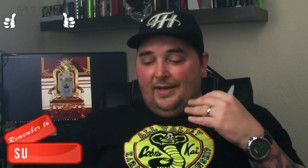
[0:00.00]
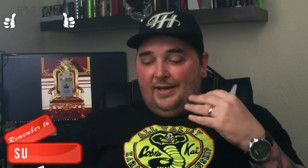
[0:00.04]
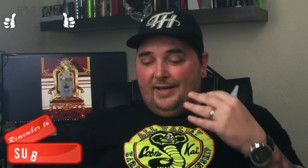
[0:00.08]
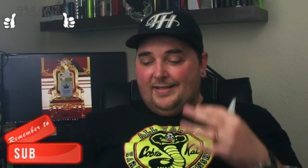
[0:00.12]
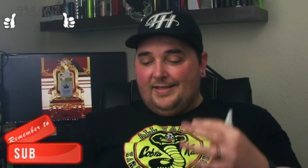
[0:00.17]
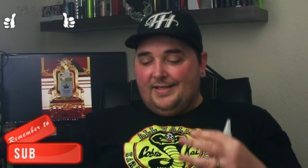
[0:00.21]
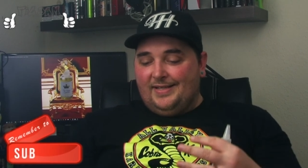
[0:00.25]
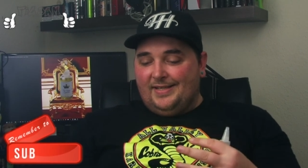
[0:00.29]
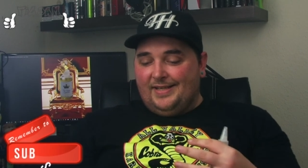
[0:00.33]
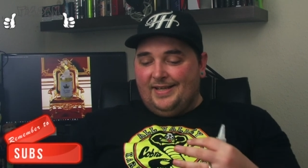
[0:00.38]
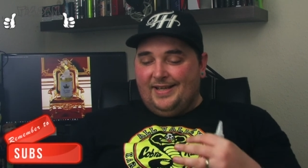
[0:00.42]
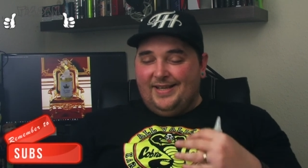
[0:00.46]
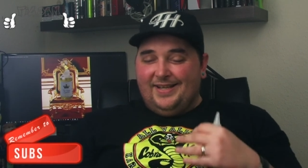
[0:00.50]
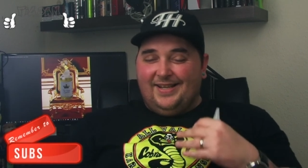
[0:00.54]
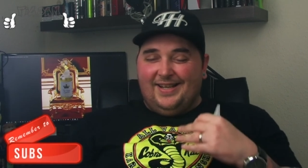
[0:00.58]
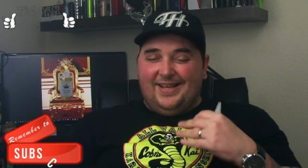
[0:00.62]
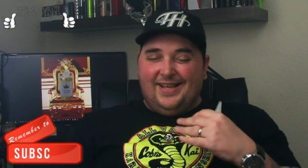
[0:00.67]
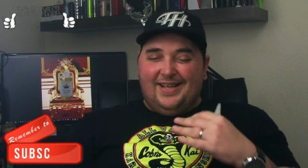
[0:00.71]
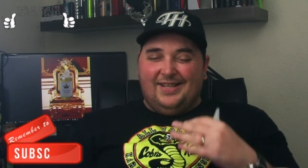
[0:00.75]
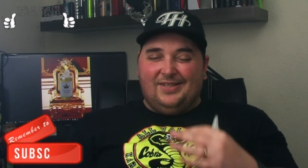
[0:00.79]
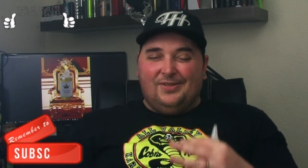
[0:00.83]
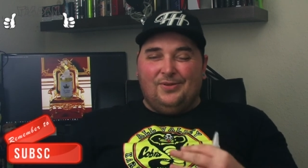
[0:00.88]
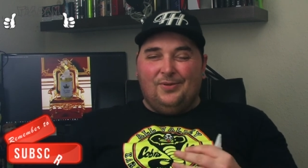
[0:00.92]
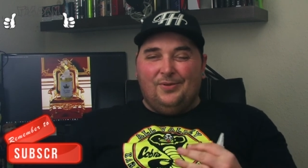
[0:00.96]
As I said,
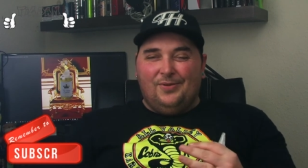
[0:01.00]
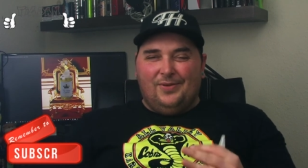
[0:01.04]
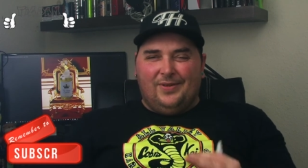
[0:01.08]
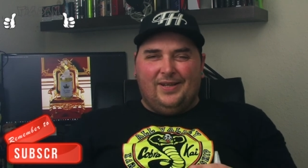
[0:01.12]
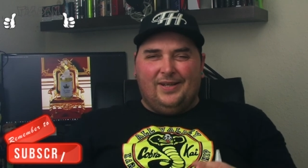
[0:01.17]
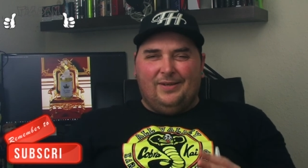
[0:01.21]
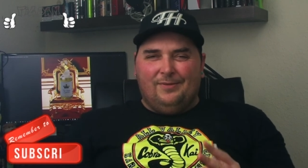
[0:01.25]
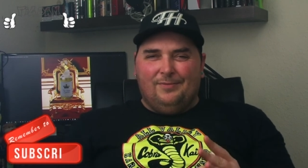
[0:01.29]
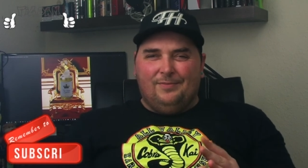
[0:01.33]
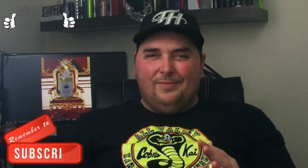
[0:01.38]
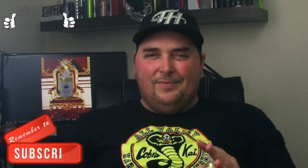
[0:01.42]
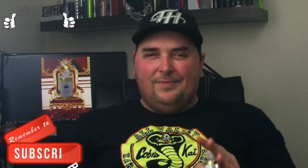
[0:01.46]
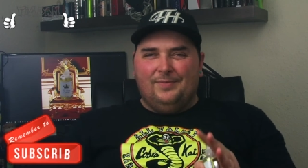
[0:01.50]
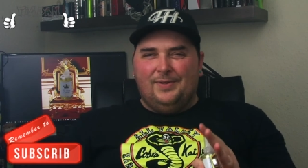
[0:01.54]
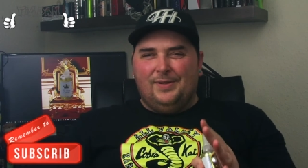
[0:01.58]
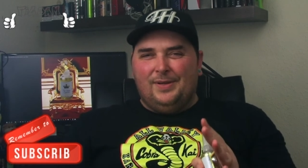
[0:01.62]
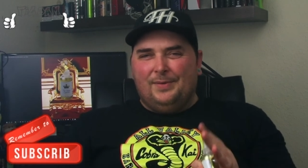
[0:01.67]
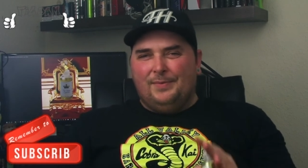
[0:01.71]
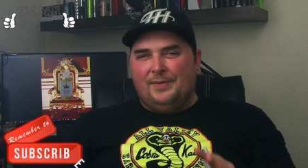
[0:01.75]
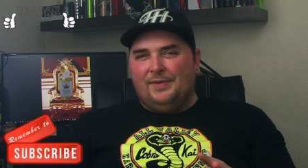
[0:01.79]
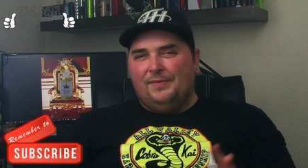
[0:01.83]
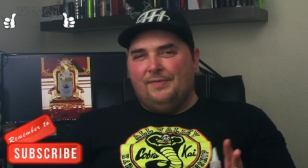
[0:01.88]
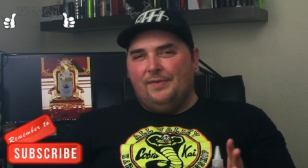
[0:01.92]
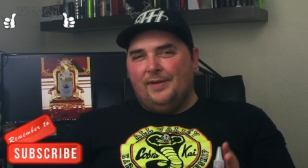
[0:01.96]
I do think
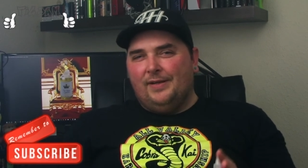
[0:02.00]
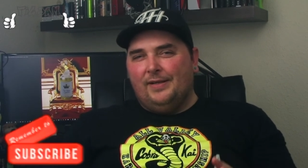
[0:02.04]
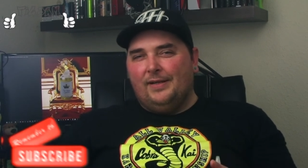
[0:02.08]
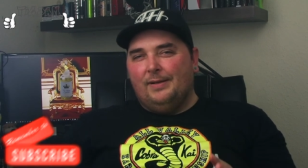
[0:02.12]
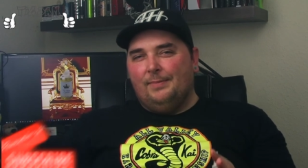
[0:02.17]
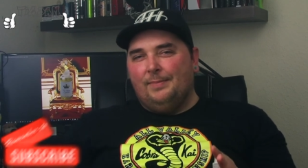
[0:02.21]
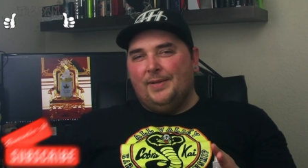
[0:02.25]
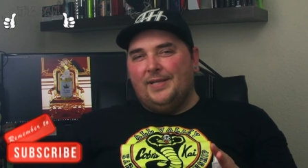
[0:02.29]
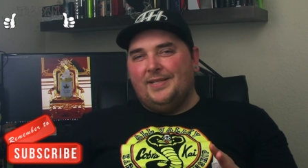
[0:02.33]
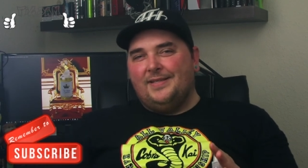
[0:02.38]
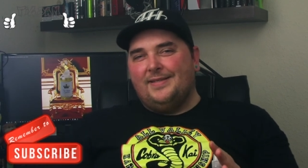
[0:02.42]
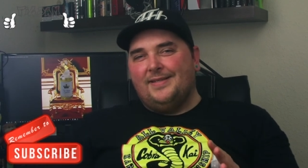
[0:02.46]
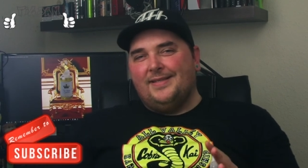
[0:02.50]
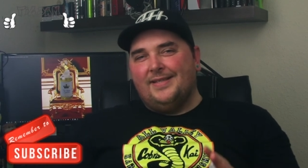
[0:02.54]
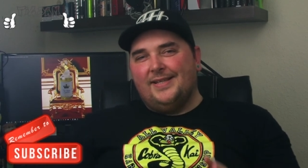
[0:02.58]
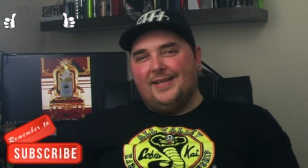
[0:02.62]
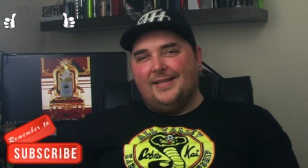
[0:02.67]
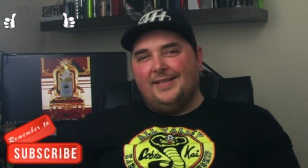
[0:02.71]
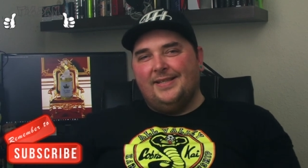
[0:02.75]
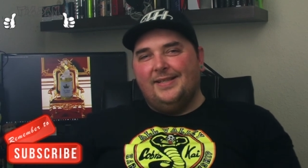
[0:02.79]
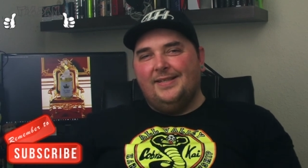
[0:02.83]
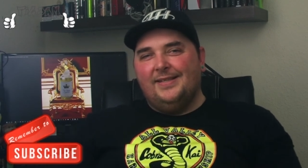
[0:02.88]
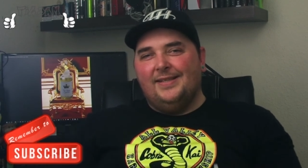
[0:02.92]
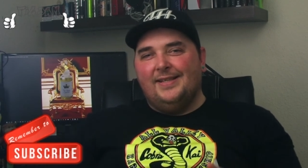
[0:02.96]
I would find it a bit
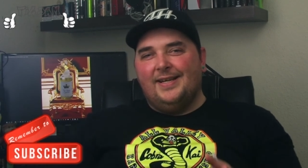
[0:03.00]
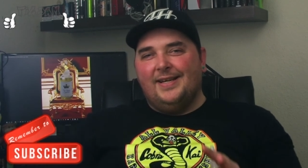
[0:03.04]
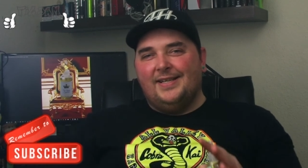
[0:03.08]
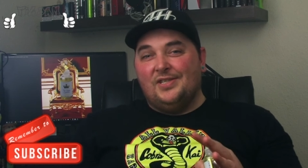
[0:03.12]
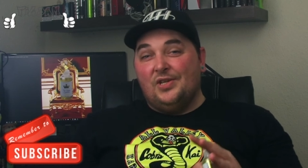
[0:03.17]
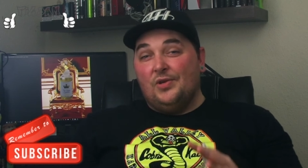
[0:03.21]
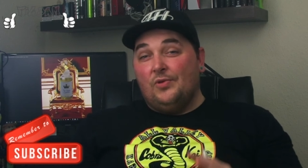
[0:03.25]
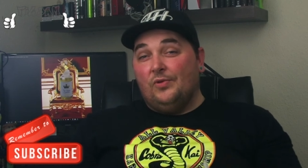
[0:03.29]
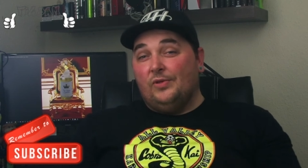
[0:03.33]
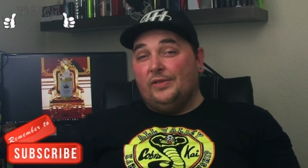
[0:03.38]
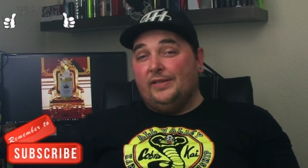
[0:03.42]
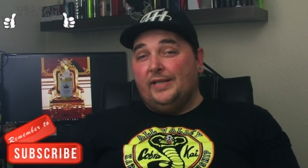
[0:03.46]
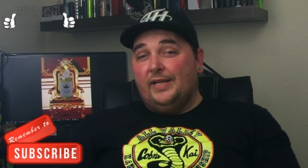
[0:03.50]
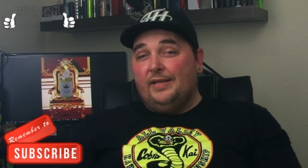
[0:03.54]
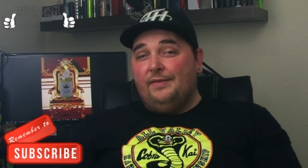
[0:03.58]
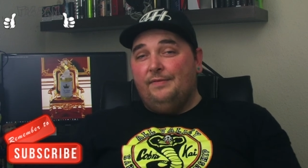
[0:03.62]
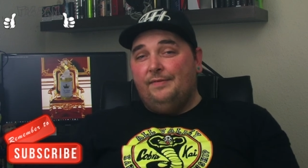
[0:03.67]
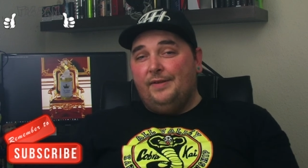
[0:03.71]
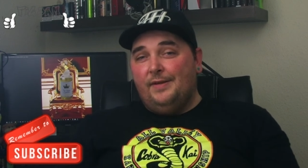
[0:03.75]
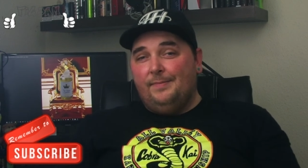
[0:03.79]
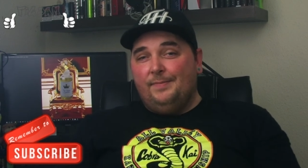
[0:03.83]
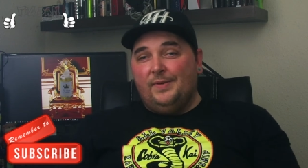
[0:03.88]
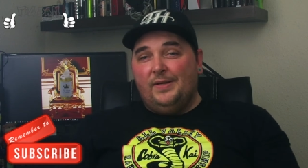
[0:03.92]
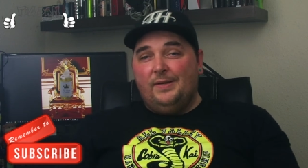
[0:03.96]
sickening as an all-day
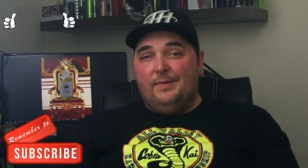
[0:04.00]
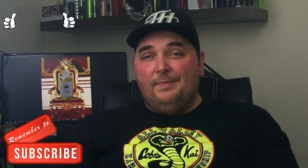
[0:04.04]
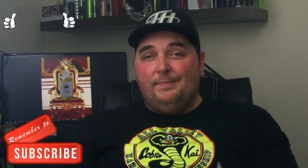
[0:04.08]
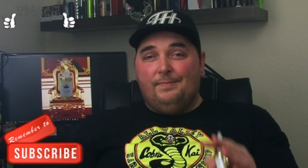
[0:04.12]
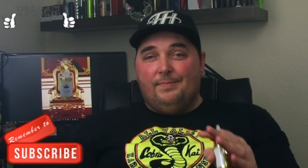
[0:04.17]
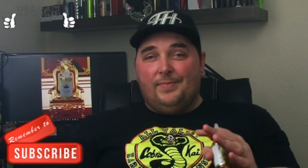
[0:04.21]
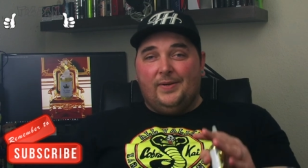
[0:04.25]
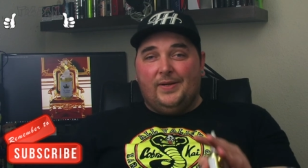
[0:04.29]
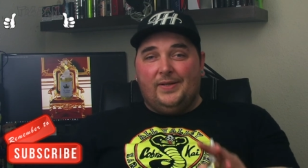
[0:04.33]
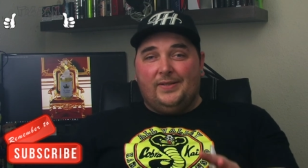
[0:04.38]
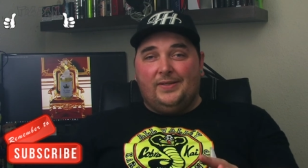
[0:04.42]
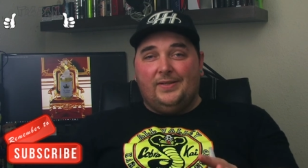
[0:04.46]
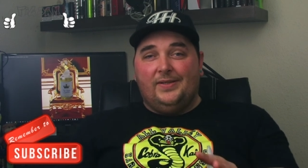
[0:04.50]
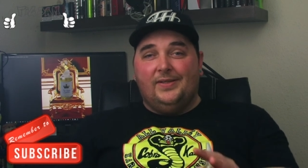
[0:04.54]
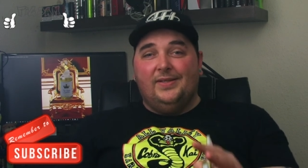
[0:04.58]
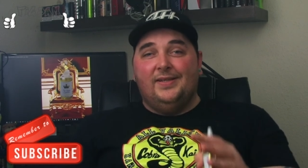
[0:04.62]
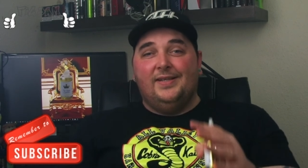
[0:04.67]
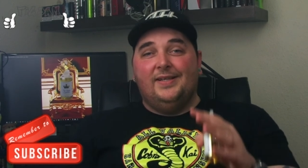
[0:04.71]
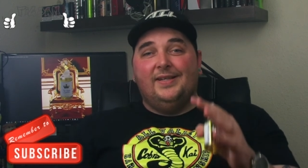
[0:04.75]
vape, but